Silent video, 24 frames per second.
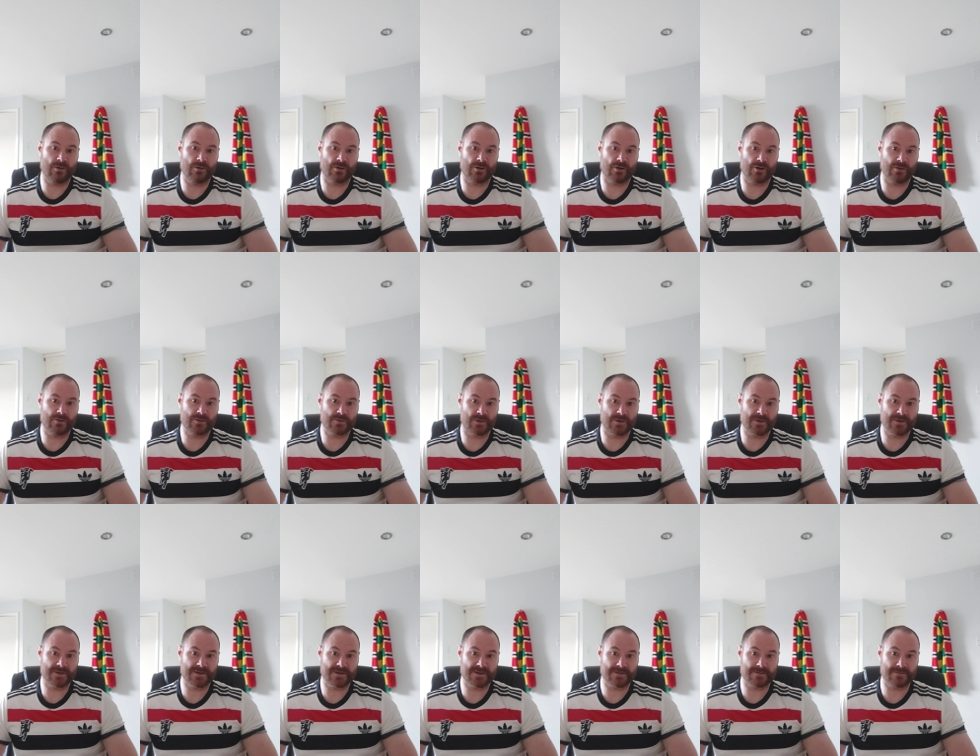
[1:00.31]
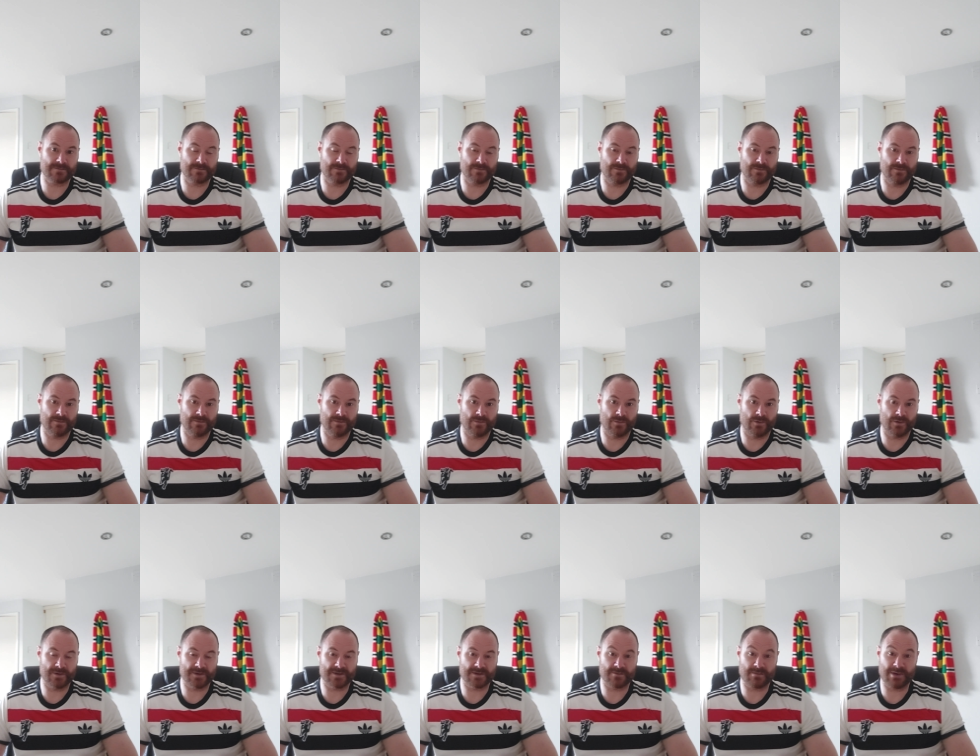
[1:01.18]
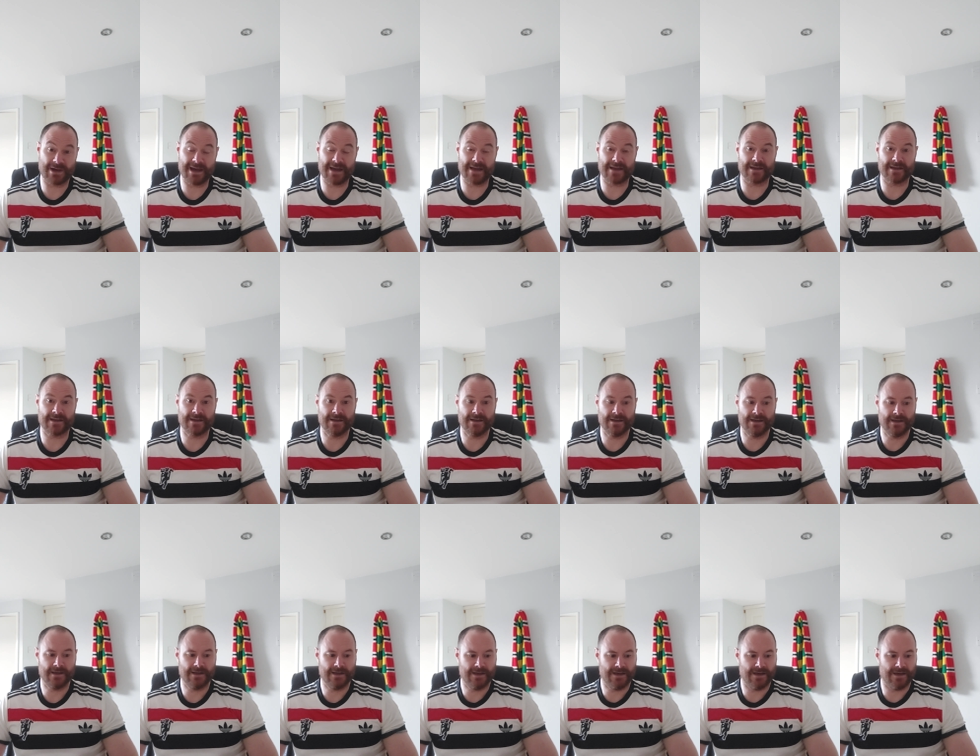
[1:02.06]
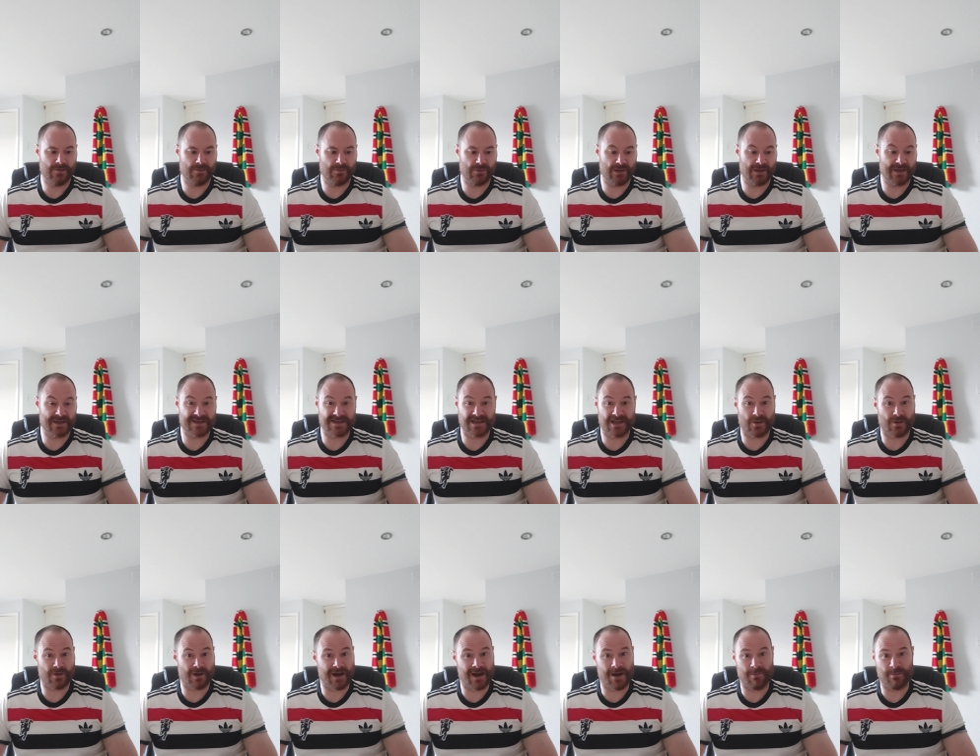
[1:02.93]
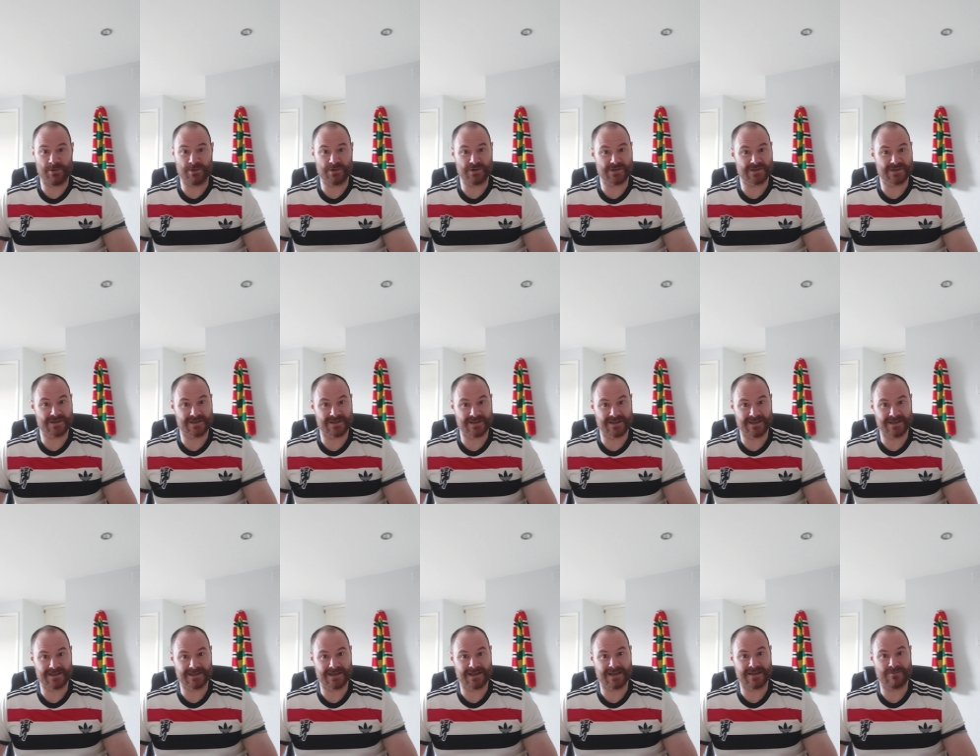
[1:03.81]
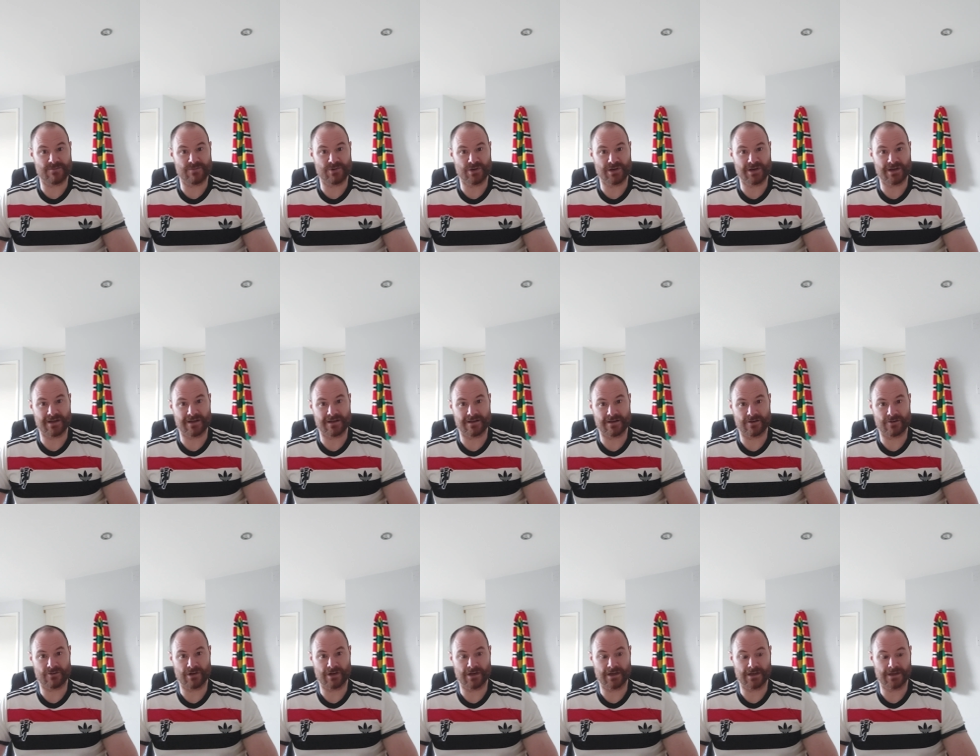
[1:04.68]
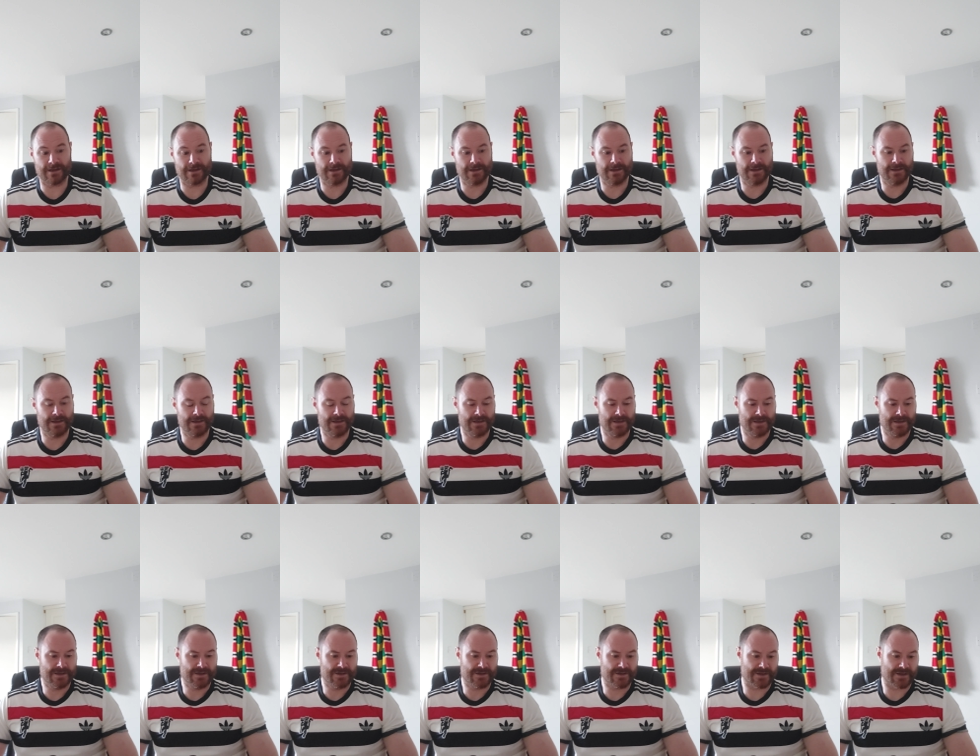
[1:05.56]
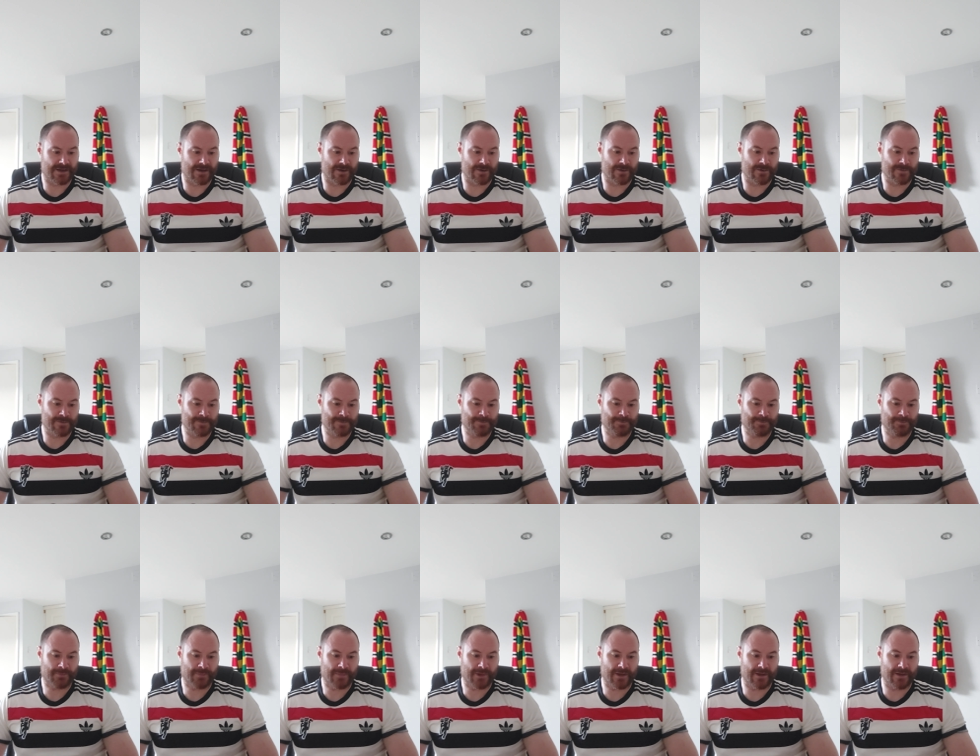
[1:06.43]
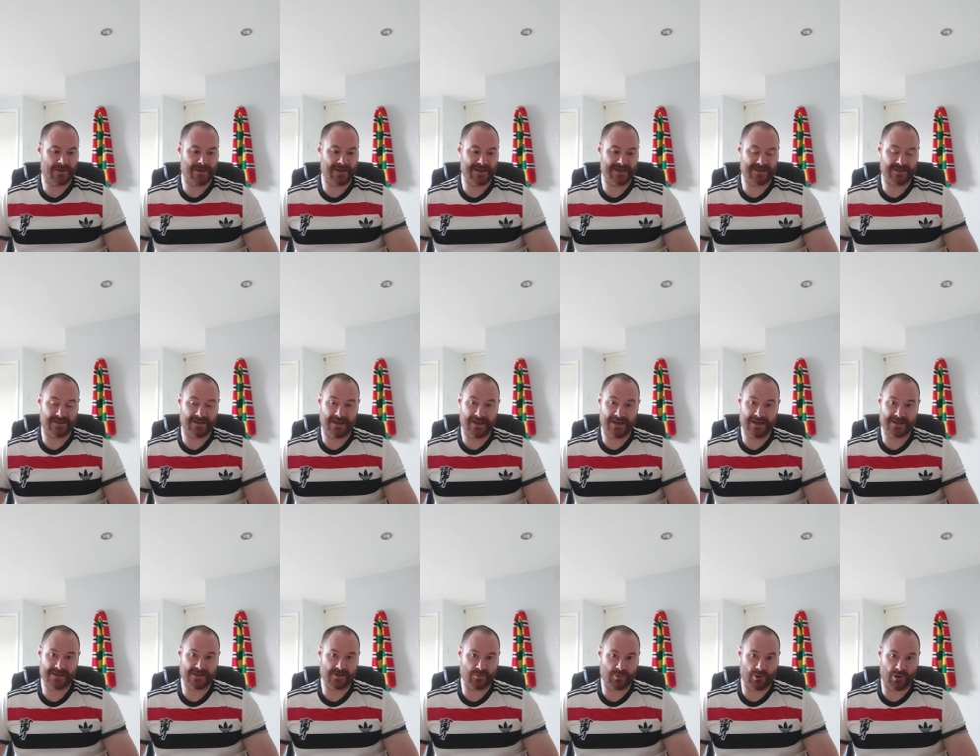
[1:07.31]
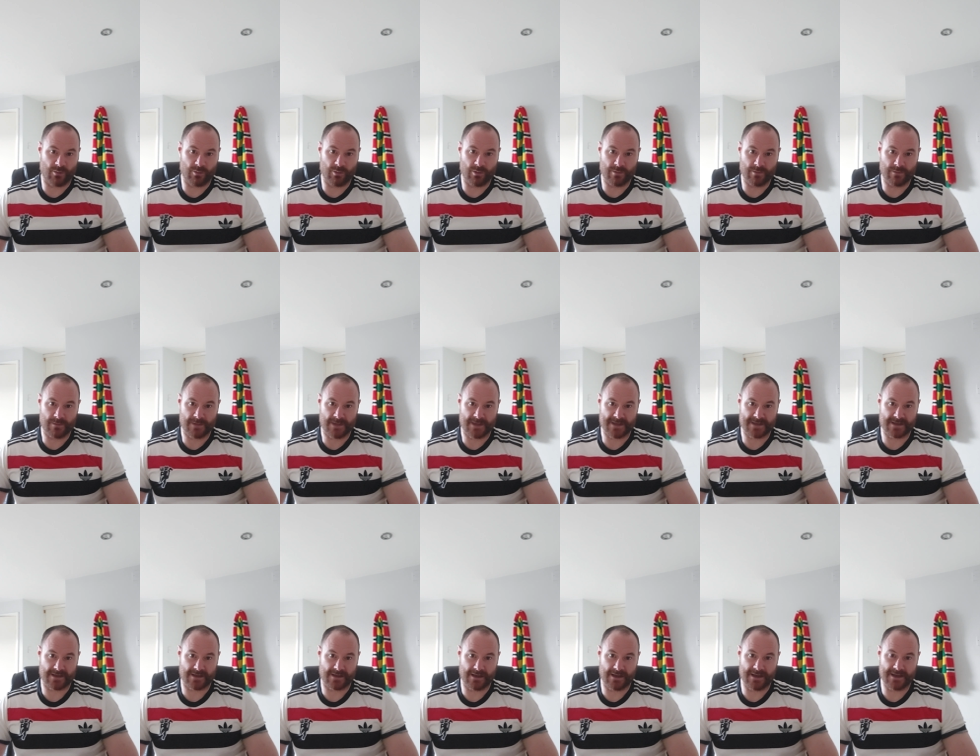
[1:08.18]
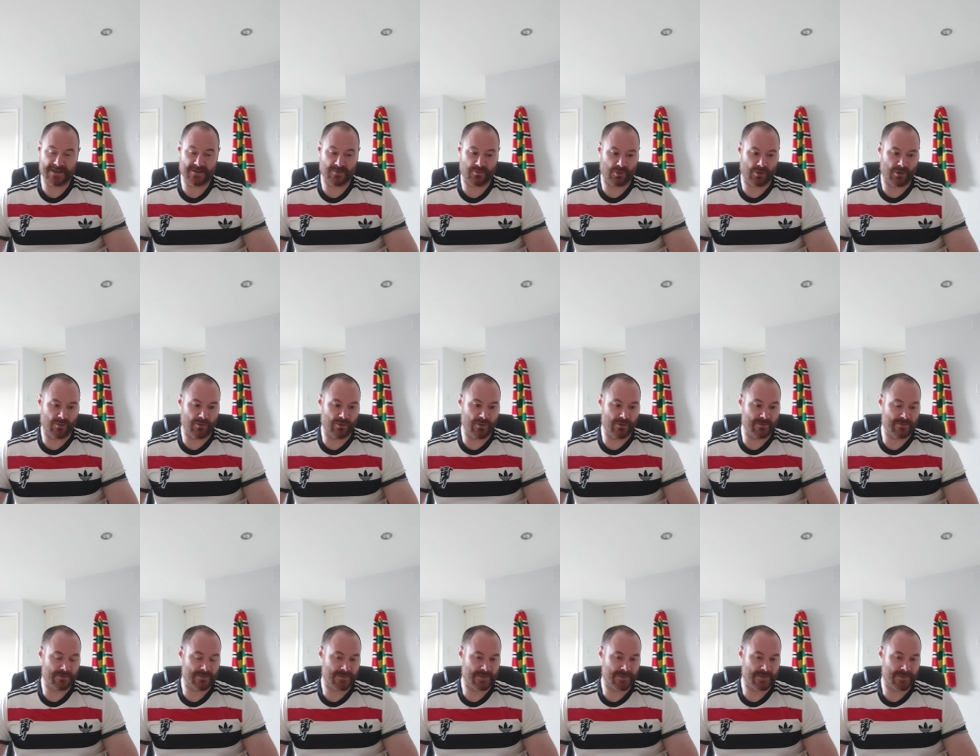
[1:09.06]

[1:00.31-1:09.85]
other clubs want to pay, and players that are quite happy just to sit and take their money, I think, really. So that's a legacy problem. That's a Glazer problem.